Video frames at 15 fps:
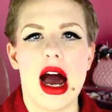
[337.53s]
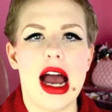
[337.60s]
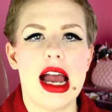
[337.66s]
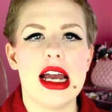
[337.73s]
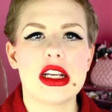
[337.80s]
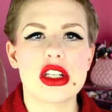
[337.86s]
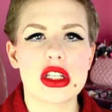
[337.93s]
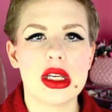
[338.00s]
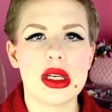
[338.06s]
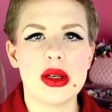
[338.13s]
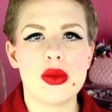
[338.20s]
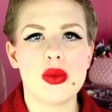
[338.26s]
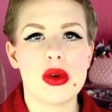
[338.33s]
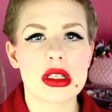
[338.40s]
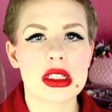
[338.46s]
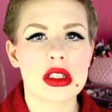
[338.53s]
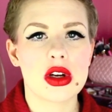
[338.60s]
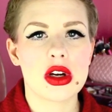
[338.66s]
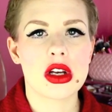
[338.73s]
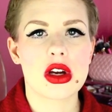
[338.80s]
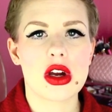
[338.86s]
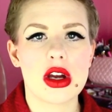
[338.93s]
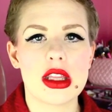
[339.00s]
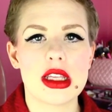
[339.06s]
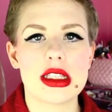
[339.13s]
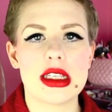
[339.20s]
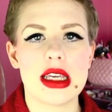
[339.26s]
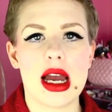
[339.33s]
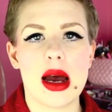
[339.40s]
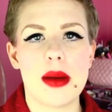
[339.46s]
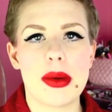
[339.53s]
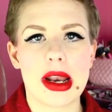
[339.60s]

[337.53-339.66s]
I actually wasn't going to go this year,